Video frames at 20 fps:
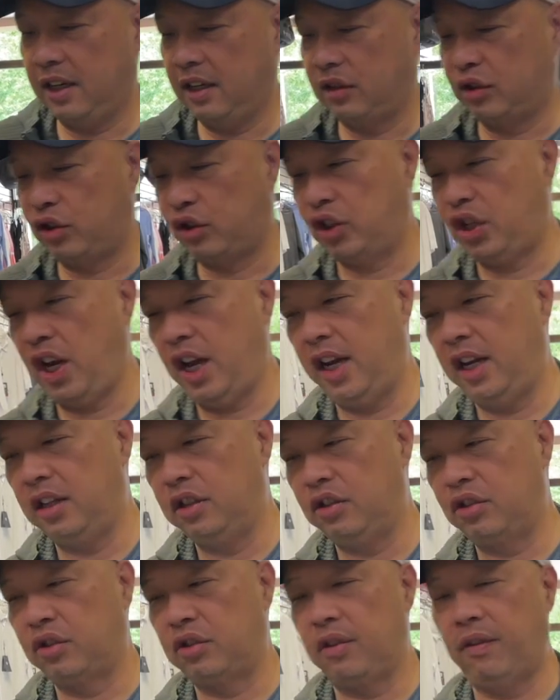has
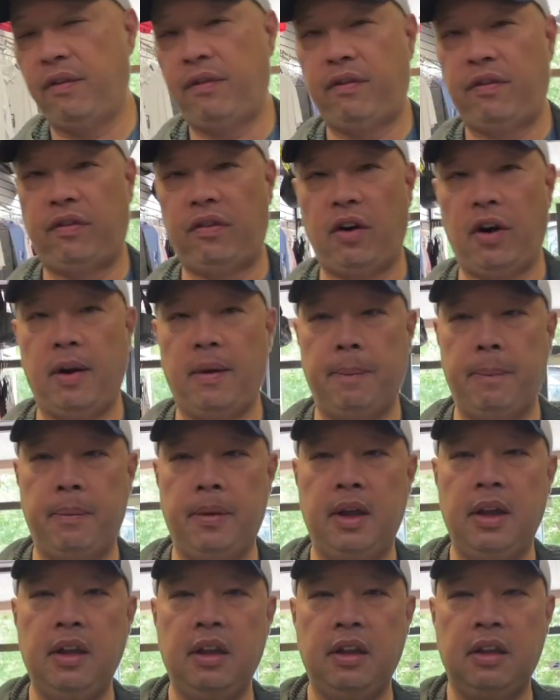changed from
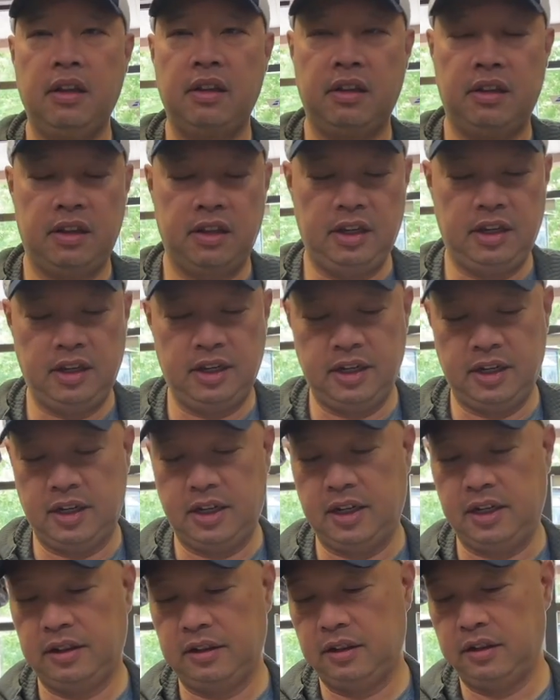
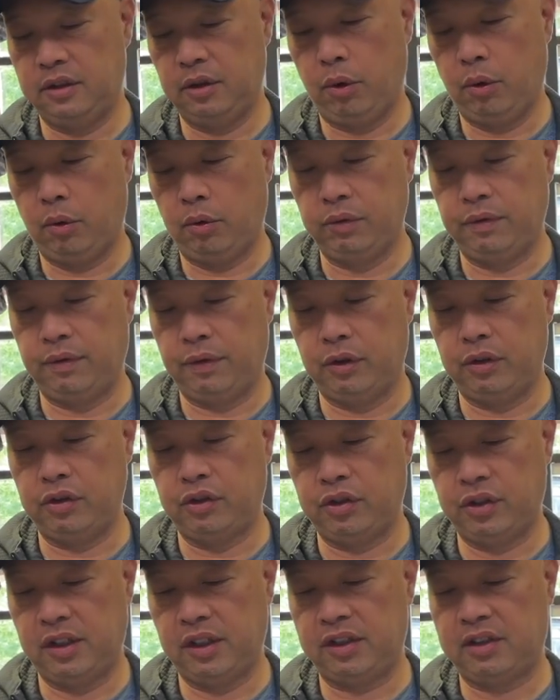the old
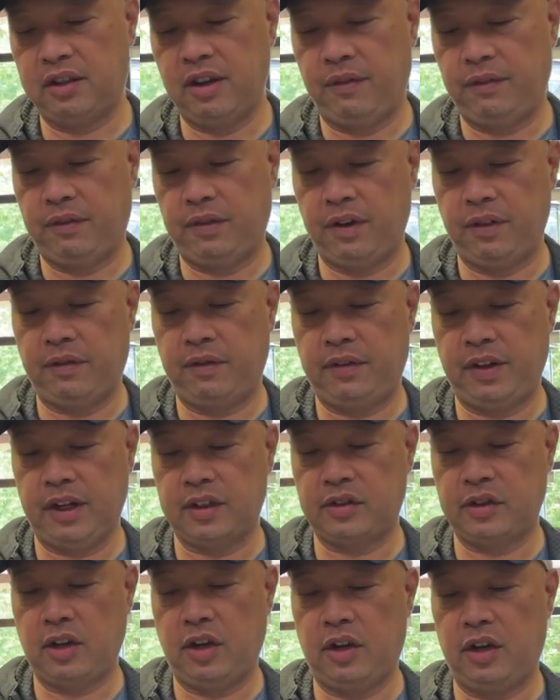version except for the
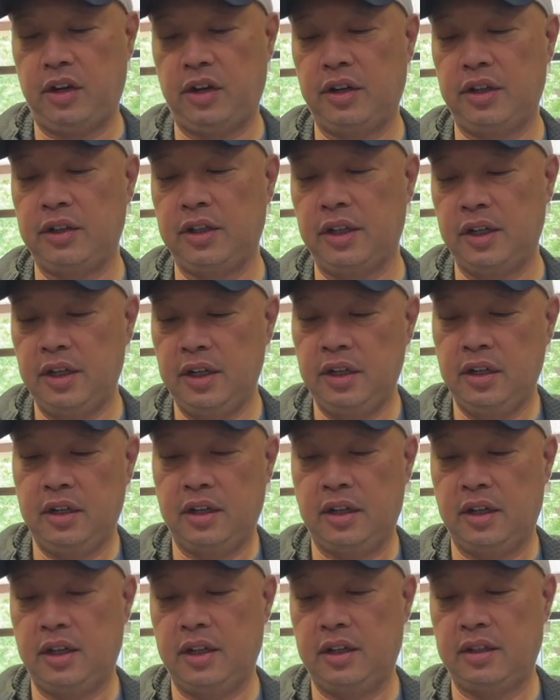Flexcon
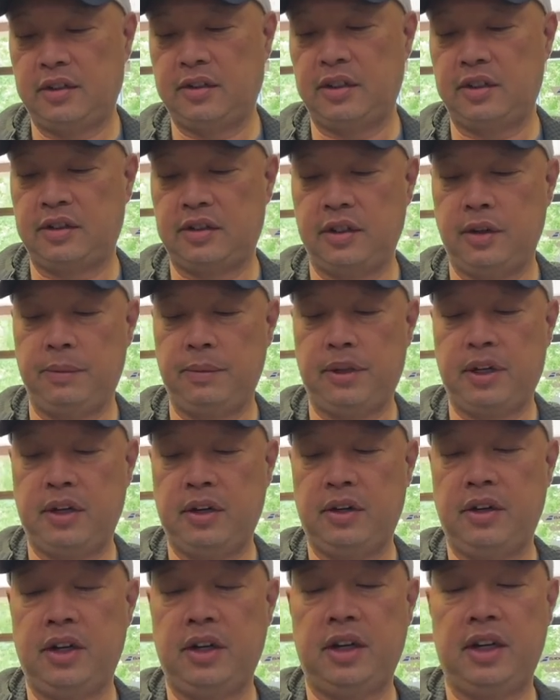system
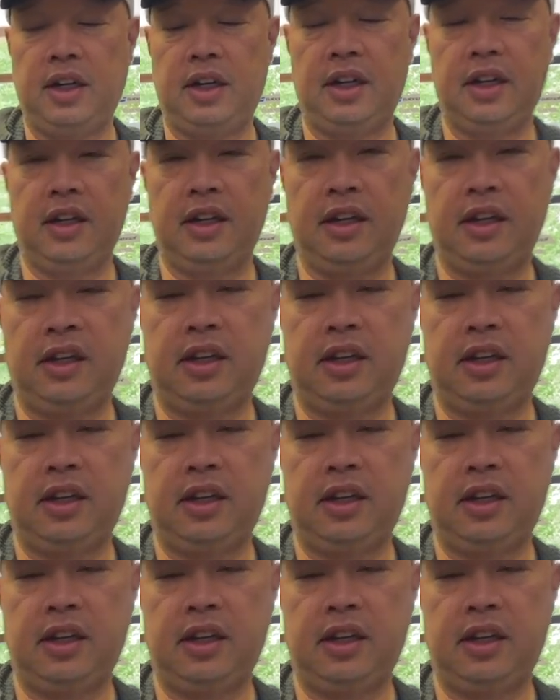here in